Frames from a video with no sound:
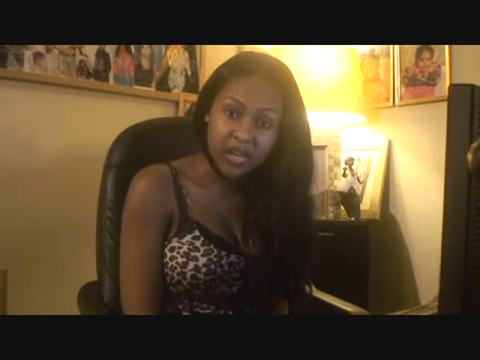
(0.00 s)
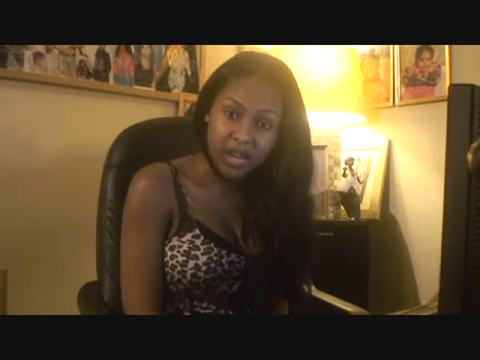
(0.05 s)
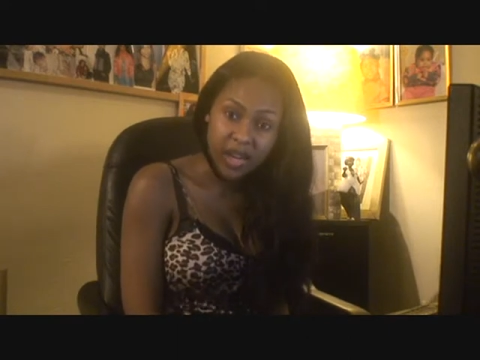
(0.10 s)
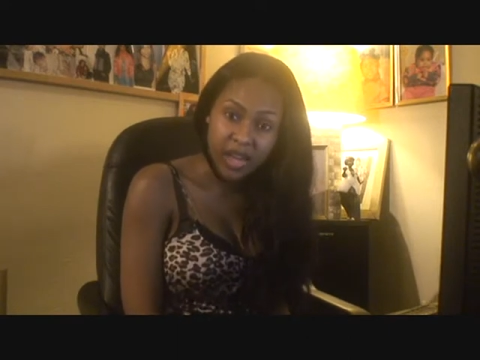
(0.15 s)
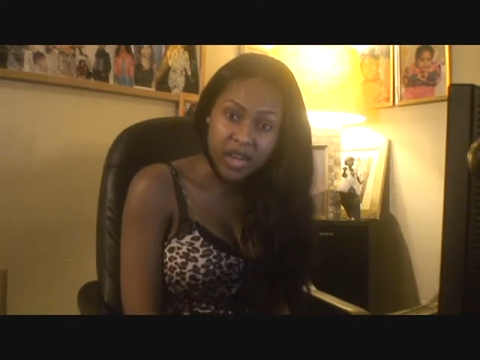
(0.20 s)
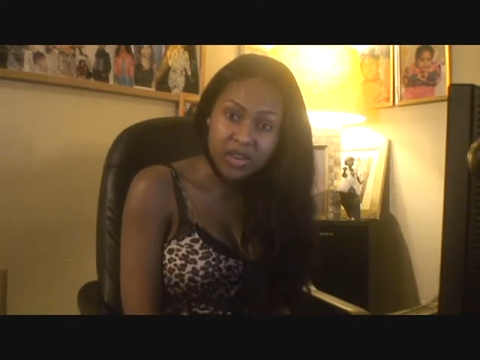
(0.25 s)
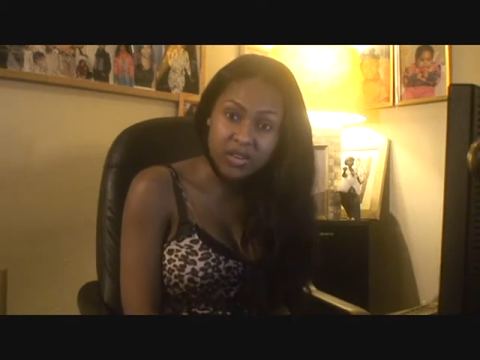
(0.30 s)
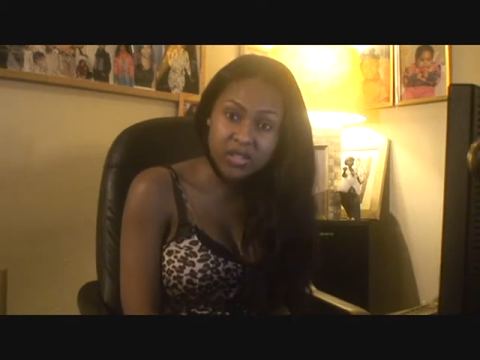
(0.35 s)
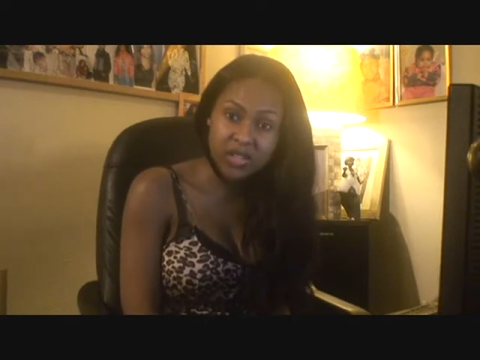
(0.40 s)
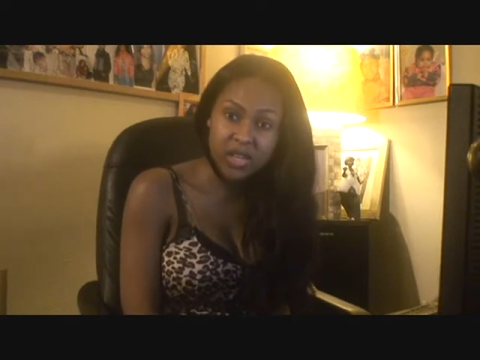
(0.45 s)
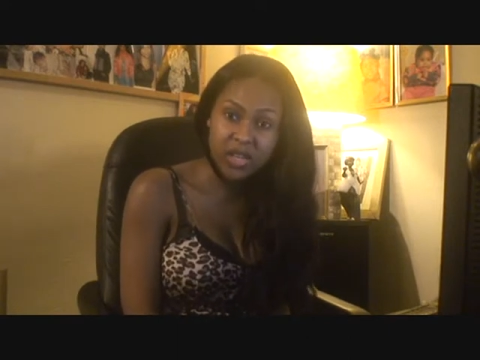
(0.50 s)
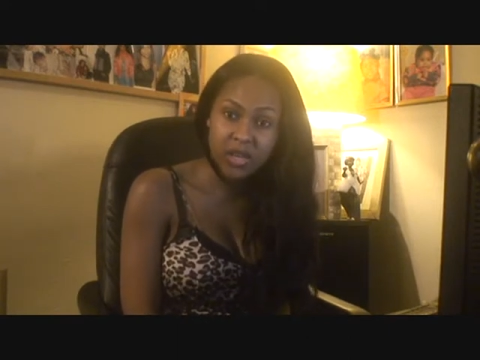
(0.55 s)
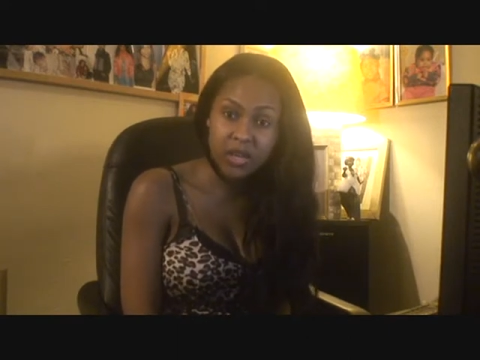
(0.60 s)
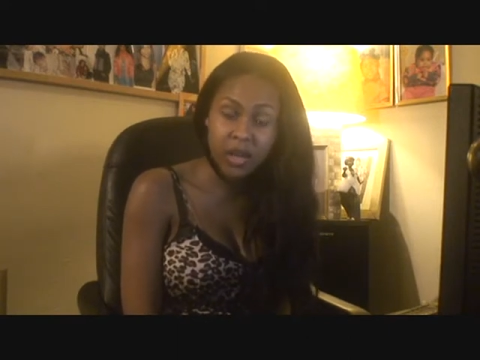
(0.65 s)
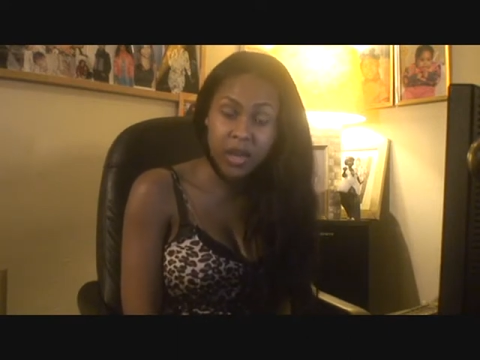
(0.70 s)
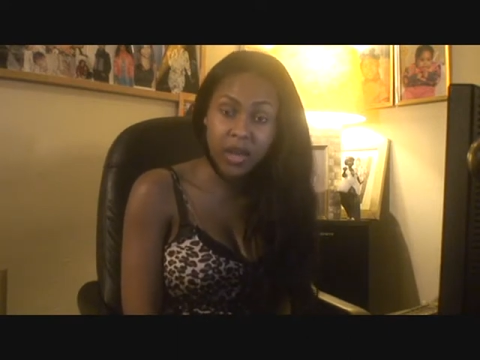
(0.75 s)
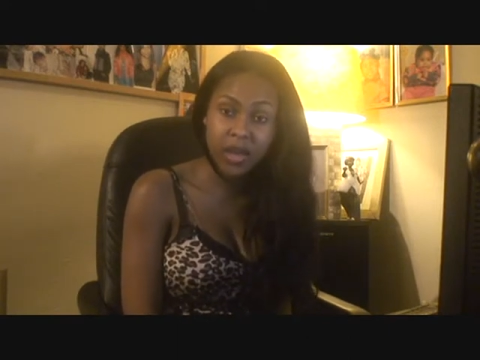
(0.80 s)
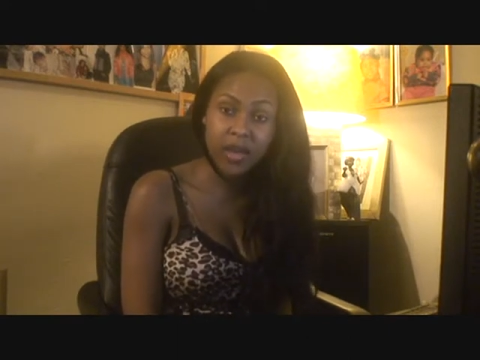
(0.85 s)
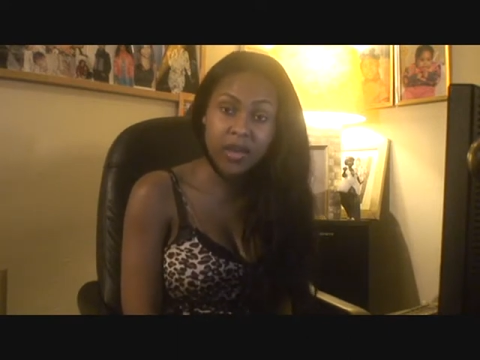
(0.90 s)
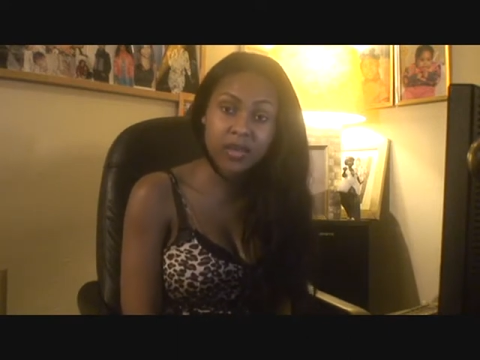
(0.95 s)
Nails
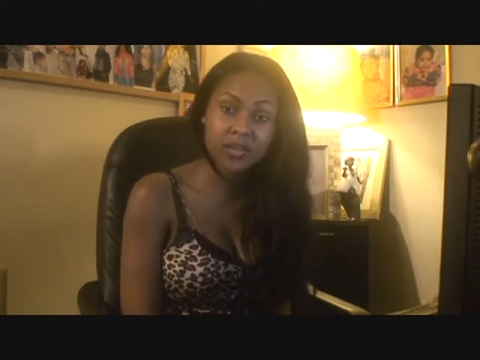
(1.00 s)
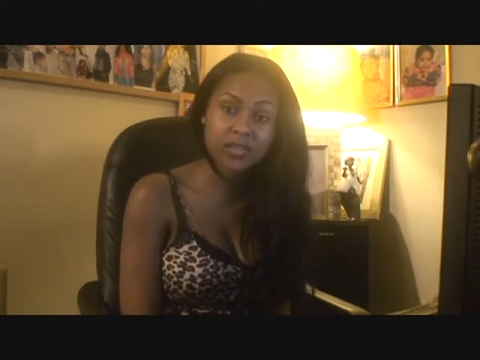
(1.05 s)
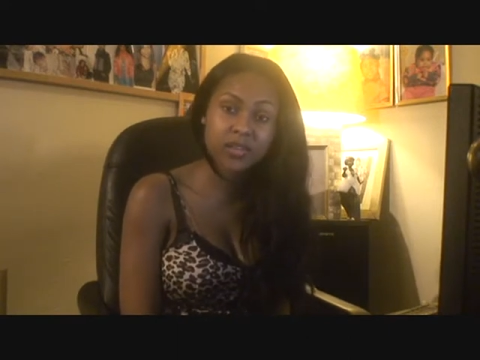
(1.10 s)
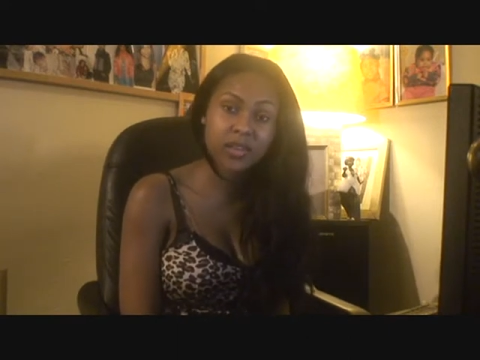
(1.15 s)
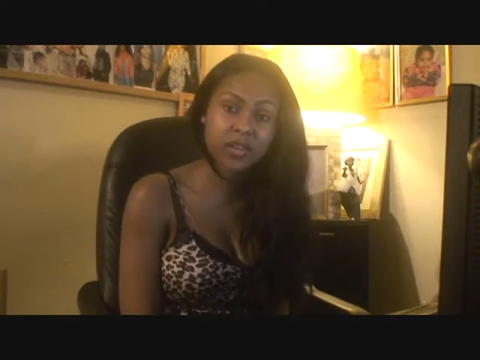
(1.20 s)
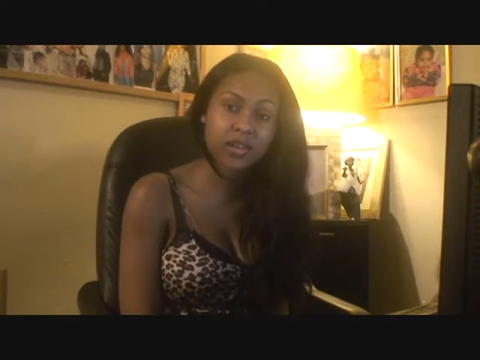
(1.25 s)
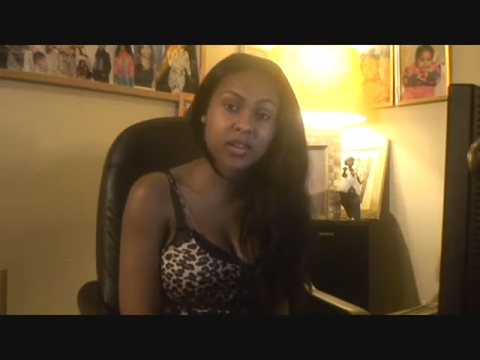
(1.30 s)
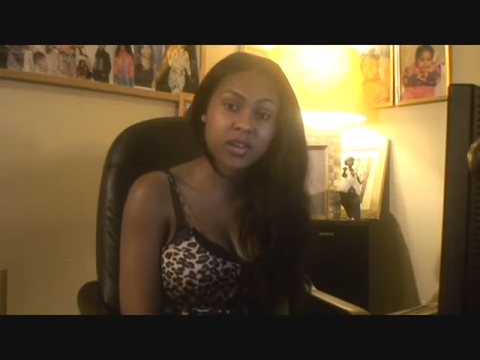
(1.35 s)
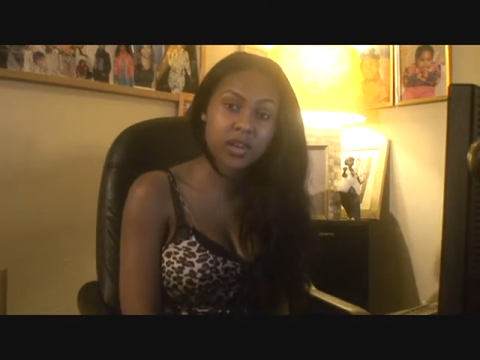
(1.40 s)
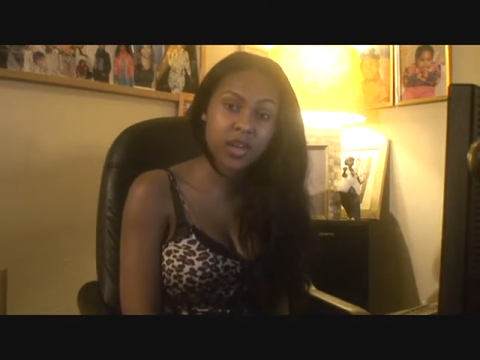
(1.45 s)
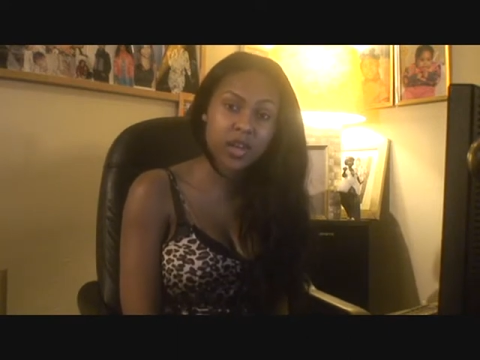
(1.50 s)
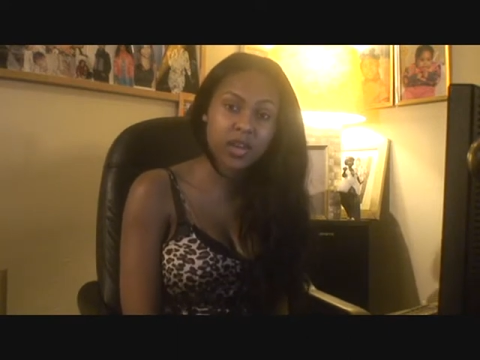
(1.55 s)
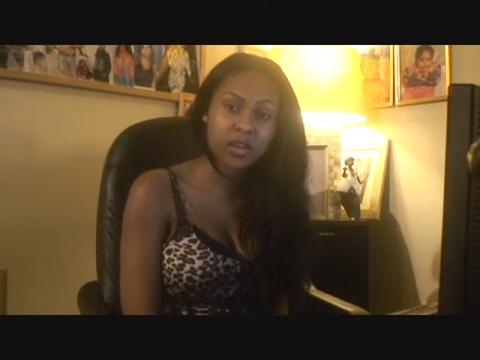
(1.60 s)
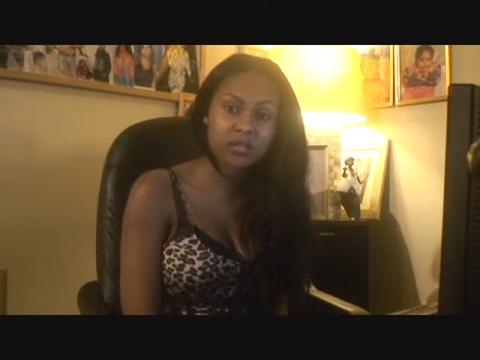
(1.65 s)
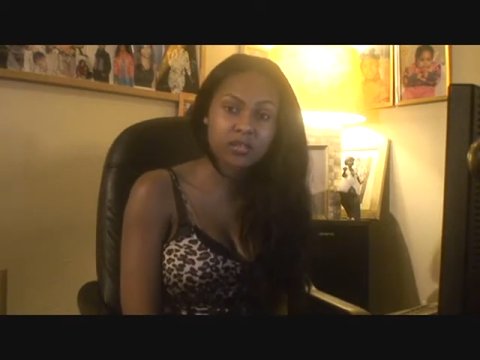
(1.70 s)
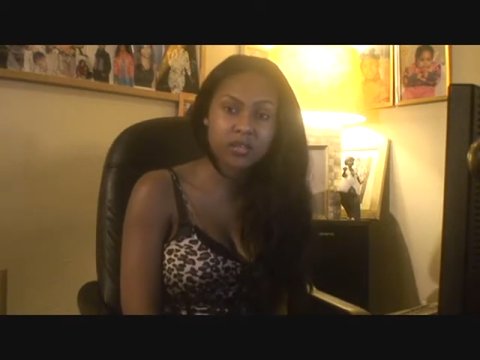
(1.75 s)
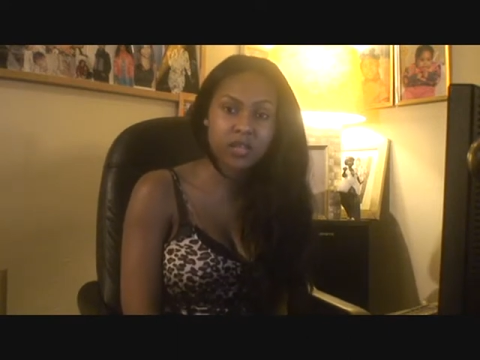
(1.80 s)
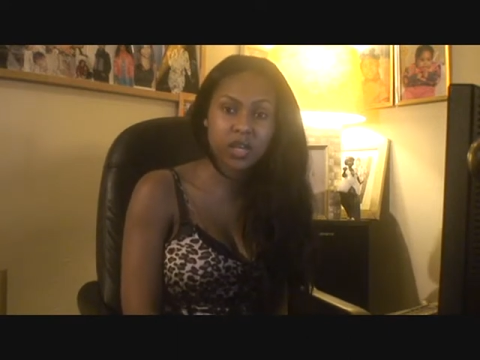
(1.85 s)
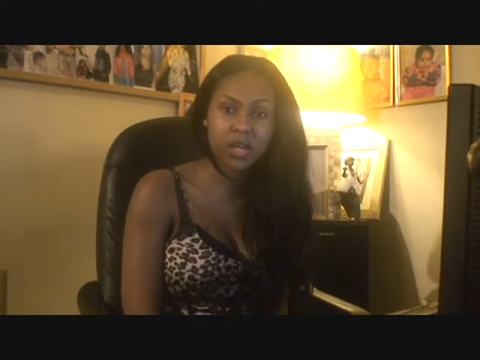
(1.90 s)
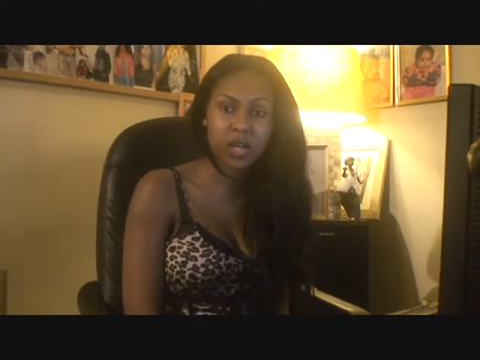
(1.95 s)
done, hair done,
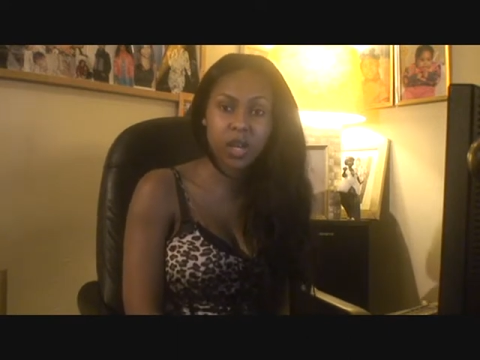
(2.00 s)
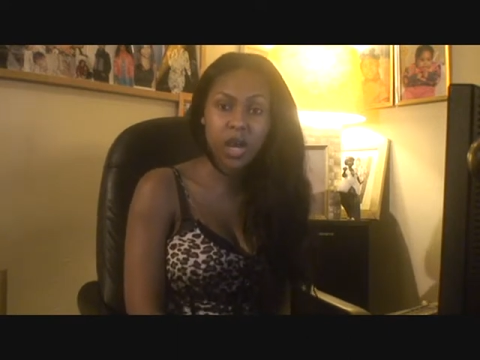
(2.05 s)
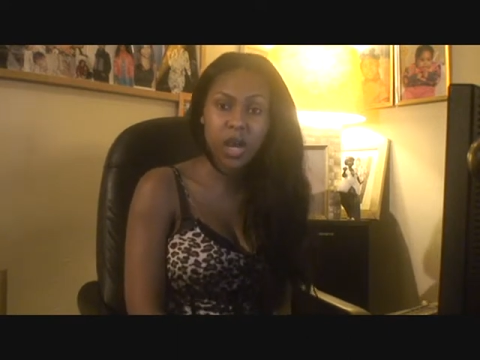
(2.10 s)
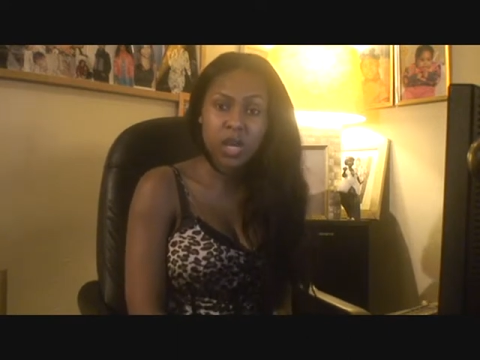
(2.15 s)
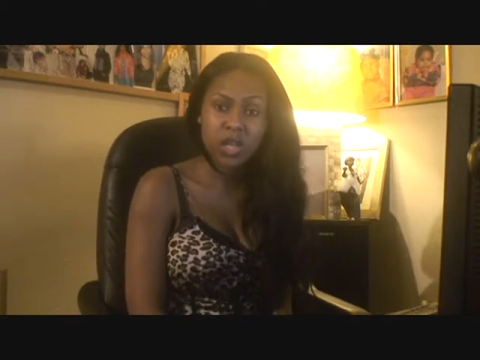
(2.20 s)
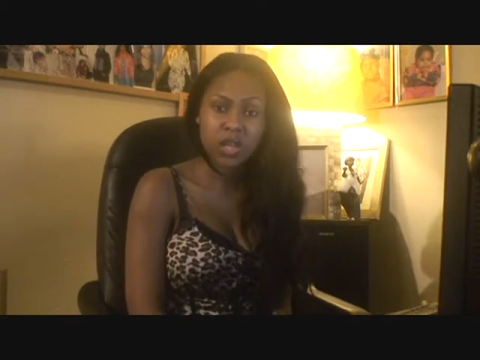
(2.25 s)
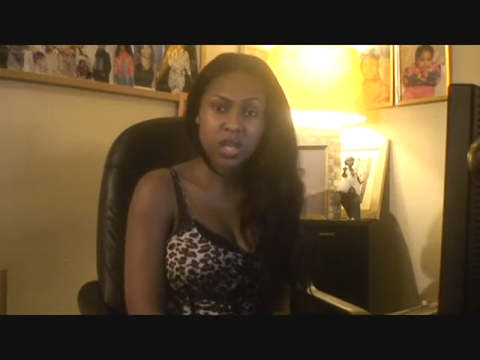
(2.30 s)
nails done.